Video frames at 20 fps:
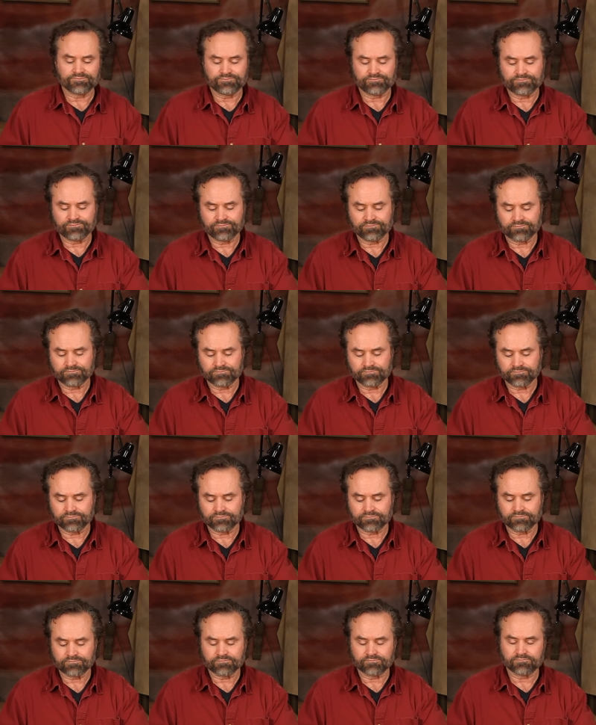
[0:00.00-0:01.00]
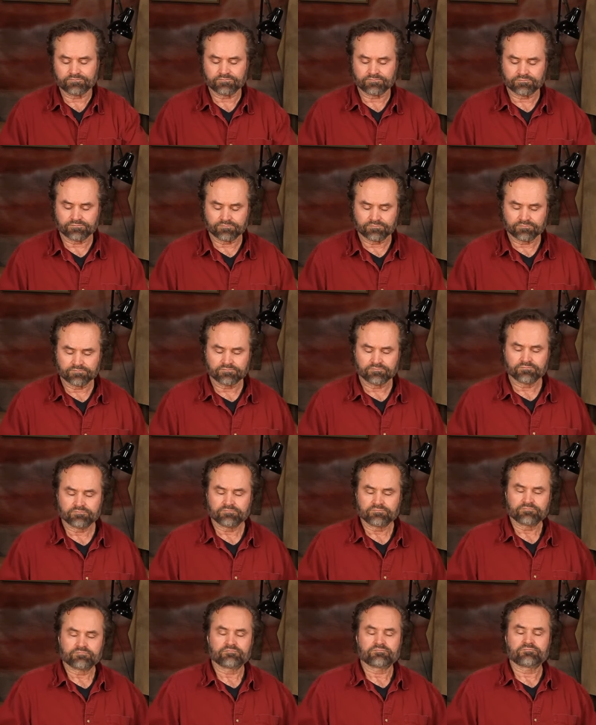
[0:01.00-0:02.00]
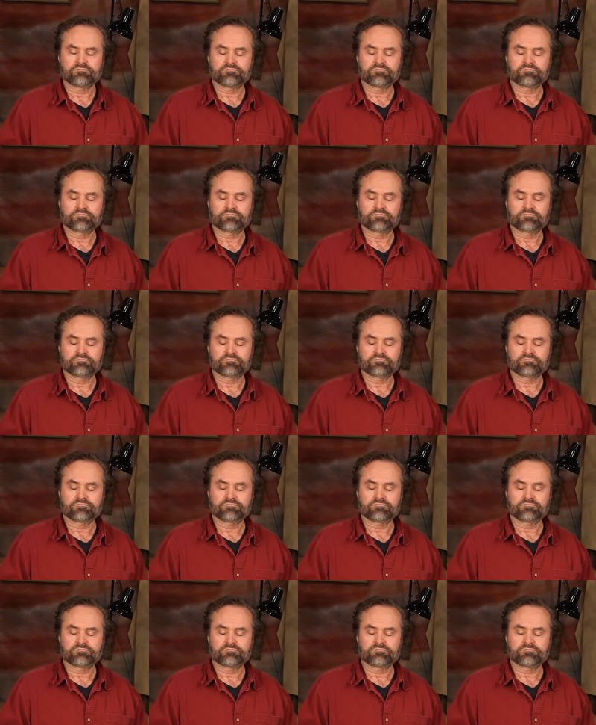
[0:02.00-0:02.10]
[no speech]